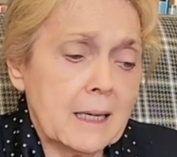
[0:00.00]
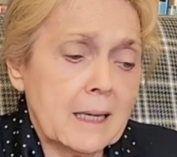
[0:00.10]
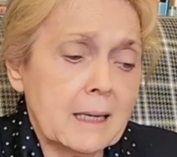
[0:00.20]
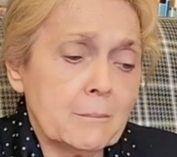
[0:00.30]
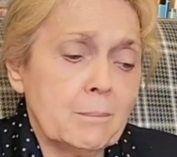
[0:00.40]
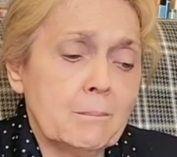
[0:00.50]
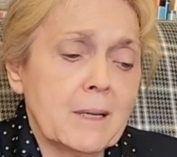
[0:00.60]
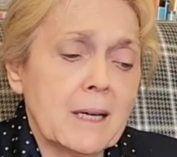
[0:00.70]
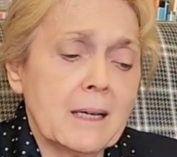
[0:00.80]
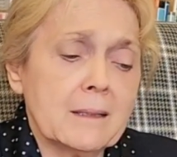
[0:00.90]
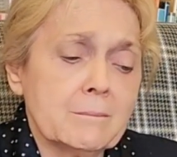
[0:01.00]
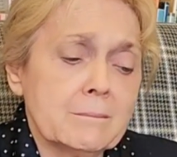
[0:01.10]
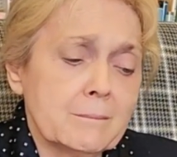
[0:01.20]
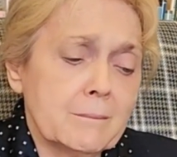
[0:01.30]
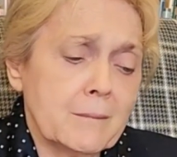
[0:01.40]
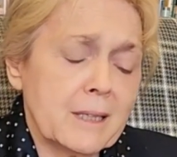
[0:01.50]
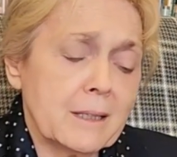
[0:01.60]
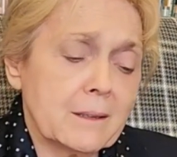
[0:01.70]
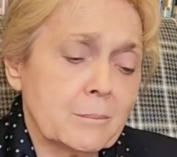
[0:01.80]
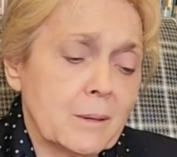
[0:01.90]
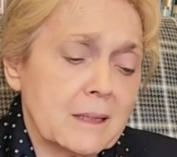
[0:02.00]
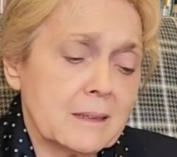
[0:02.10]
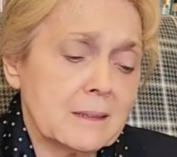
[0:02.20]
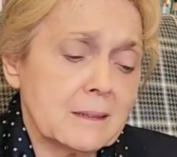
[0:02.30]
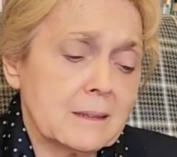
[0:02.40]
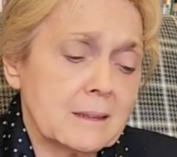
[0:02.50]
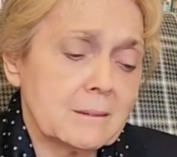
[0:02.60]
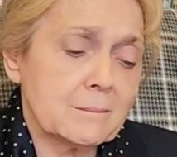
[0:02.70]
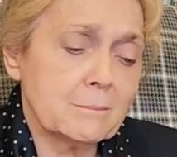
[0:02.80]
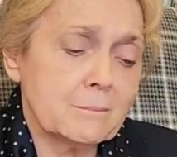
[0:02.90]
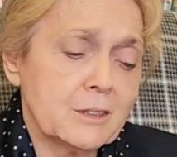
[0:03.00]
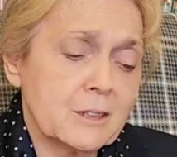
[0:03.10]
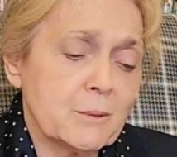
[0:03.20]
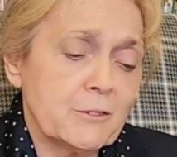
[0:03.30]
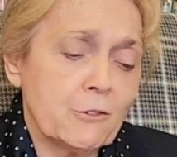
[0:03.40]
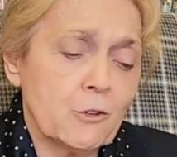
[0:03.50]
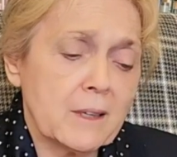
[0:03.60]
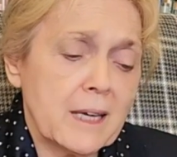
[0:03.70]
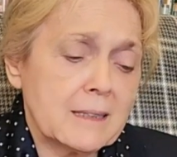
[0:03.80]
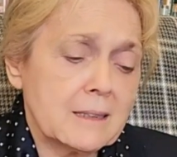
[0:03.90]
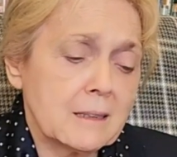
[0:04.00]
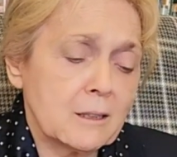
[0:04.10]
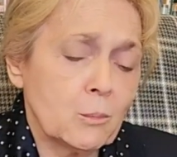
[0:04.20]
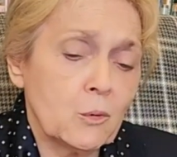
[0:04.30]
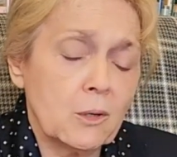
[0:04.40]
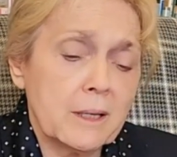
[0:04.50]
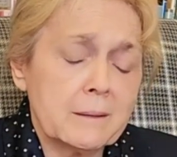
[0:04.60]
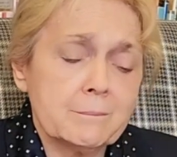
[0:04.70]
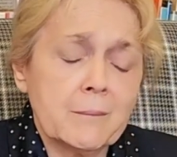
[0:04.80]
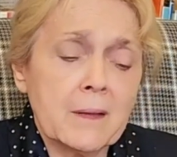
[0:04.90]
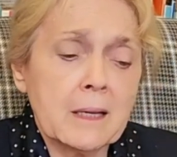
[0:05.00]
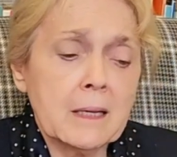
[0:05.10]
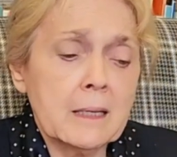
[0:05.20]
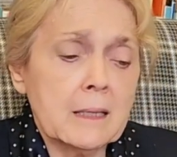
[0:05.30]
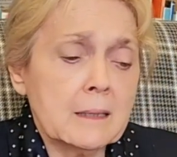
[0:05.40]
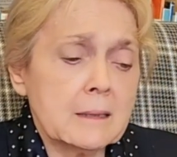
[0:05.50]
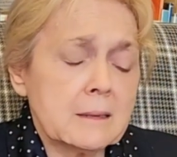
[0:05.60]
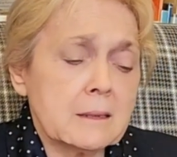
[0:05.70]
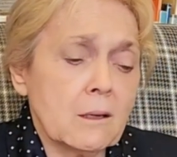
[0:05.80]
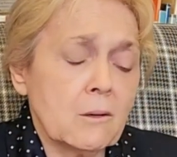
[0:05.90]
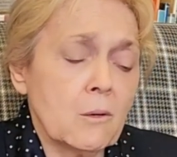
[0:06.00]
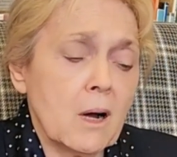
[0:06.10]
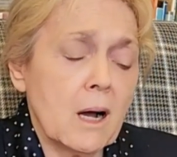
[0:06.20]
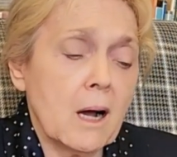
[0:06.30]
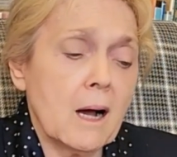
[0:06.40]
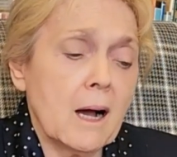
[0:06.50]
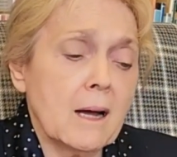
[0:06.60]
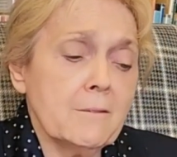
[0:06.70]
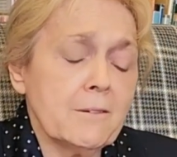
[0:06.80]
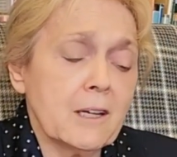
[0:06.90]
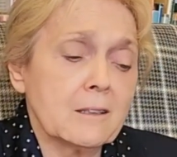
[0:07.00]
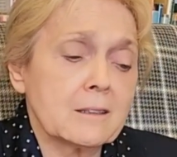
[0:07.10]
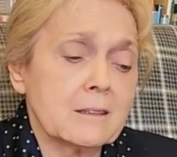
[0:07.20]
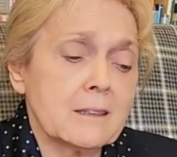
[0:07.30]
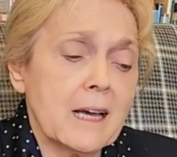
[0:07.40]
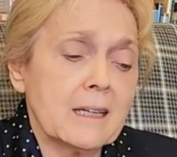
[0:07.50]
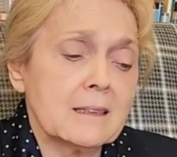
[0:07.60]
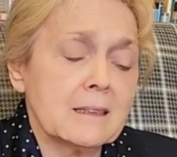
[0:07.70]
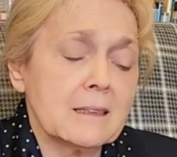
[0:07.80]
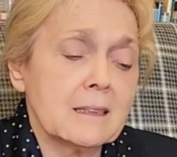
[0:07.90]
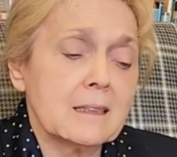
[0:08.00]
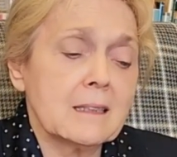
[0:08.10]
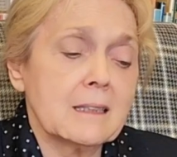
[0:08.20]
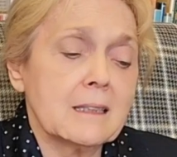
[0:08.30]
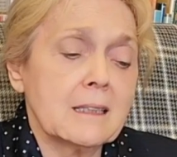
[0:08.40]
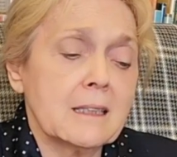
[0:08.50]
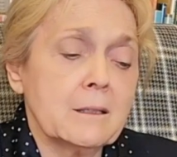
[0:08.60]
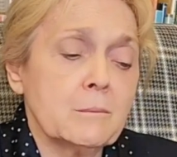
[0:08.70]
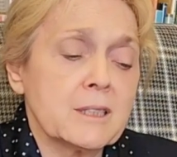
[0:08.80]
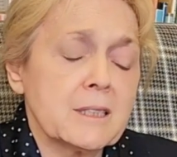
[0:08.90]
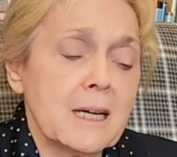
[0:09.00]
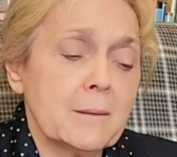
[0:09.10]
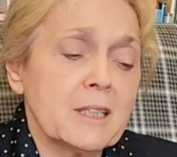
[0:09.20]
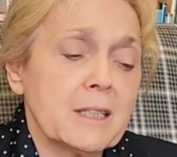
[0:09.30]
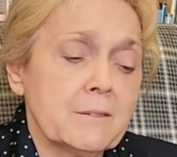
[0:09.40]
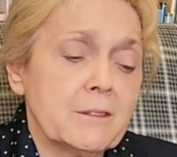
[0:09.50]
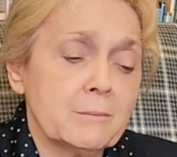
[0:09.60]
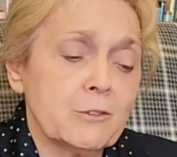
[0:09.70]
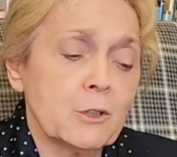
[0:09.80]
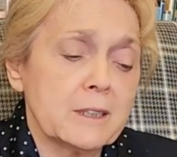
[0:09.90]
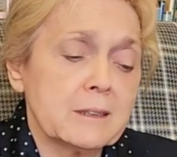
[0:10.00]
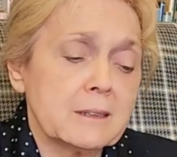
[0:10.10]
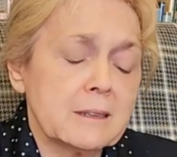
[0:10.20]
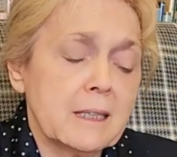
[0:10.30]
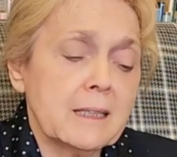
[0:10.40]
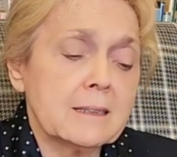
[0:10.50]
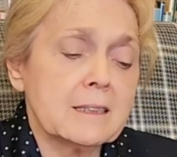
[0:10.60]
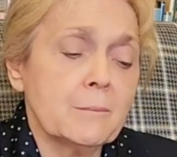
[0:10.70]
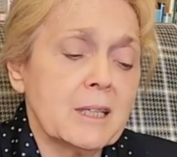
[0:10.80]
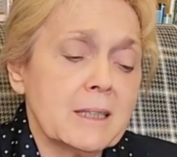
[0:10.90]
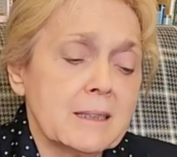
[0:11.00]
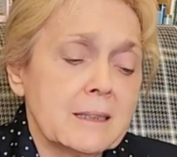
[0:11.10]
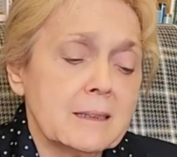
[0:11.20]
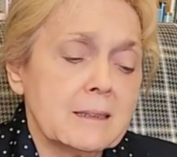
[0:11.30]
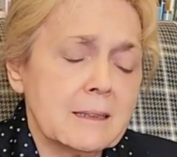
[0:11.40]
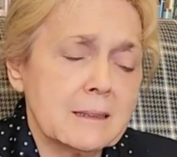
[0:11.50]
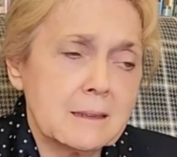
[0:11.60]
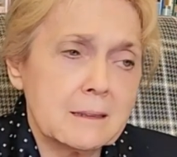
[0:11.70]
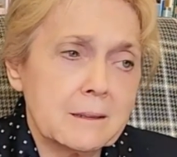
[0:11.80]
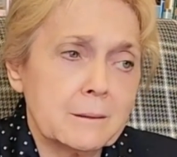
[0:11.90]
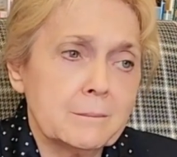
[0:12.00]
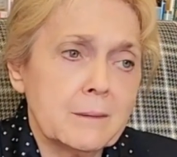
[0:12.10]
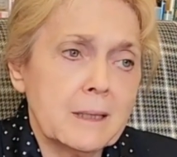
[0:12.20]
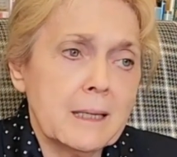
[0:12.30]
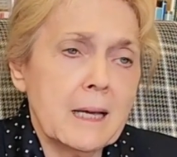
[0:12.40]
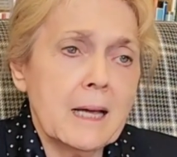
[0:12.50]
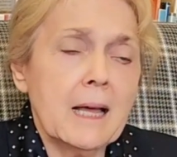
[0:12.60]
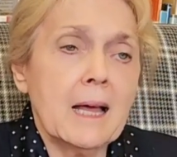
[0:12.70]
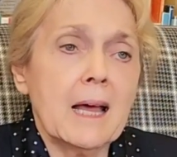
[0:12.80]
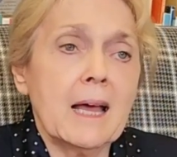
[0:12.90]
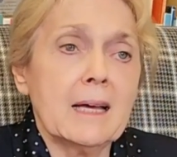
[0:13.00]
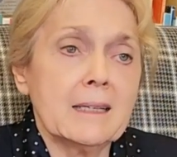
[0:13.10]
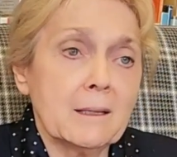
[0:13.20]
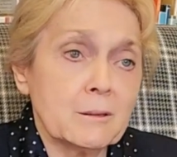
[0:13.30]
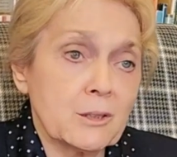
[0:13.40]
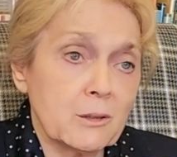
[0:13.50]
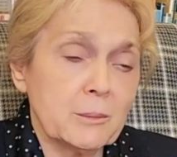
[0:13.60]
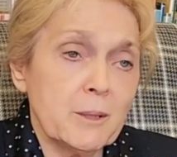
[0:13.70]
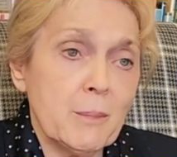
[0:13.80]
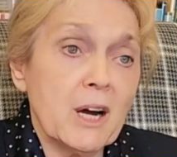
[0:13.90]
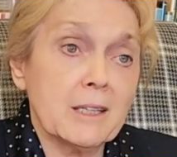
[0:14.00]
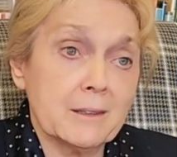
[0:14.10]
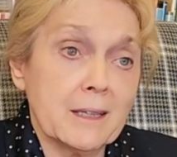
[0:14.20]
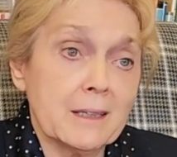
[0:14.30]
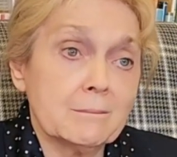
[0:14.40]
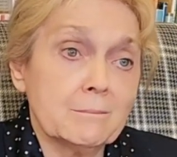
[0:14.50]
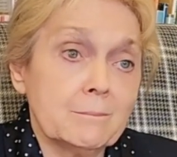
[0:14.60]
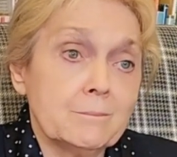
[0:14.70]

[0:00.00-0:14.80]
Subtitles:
and many other places just before that as a little boy. So I felt that it was time to give them voice. Somebody needed to listen to them, and I was going to be part of that.